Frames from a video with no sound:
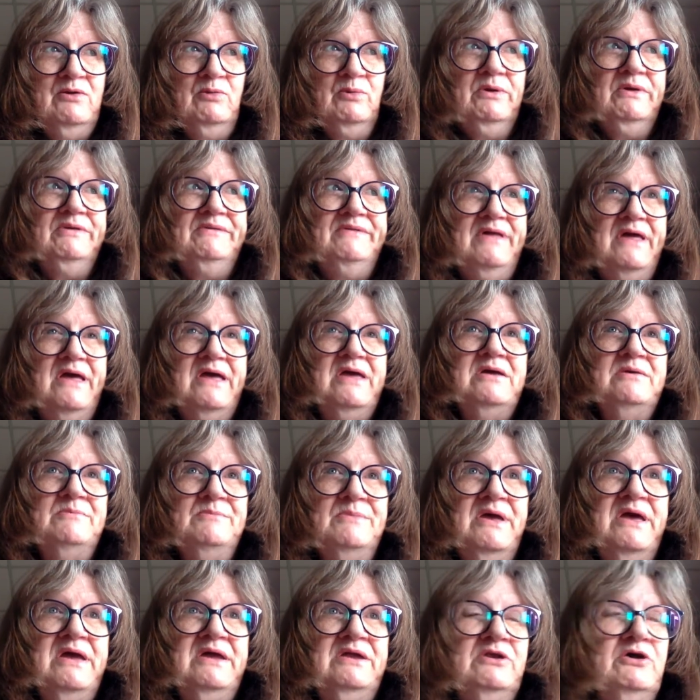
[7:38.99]
Well, the
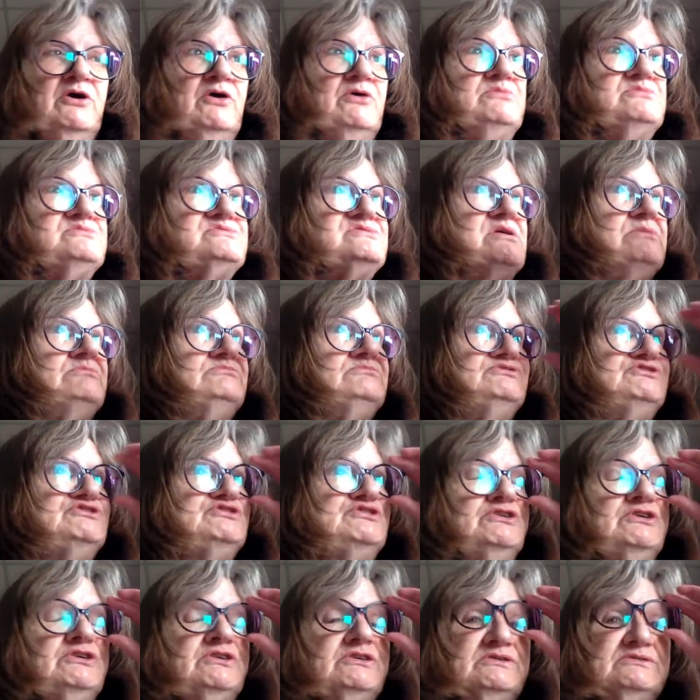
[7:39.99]
AMA knows, I'm
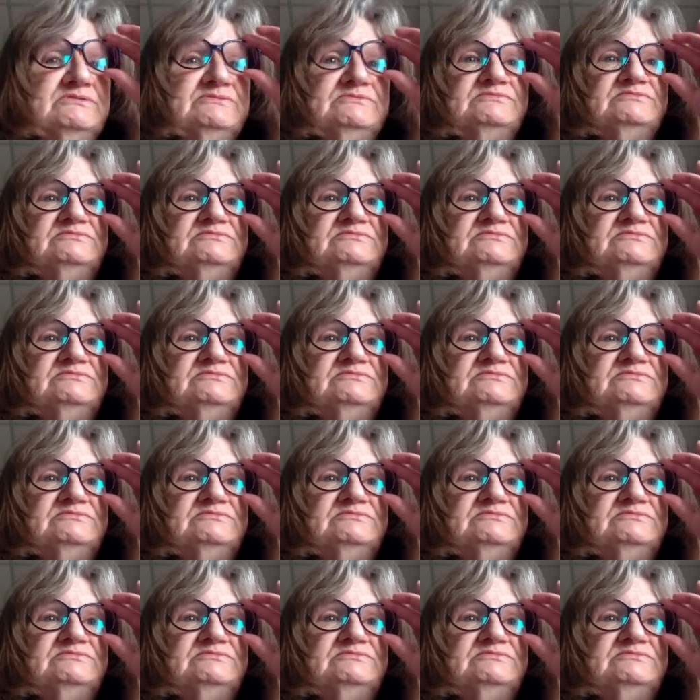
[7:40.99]
sure